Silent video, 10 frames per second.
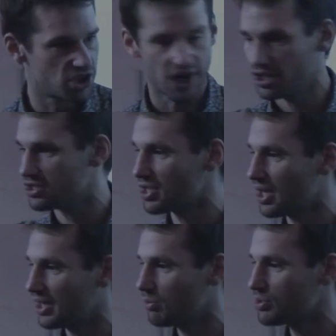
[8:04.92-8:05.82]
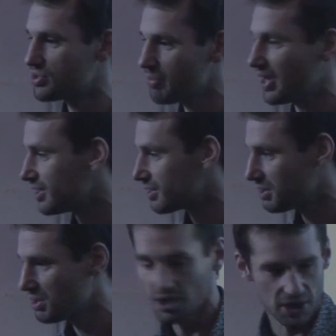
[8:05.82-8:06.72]
change that I want to make.
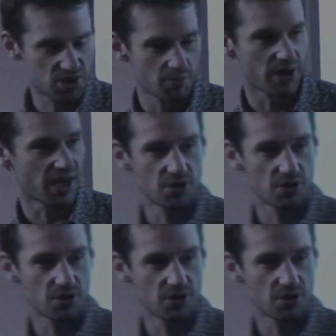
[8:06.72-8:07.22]
And somebody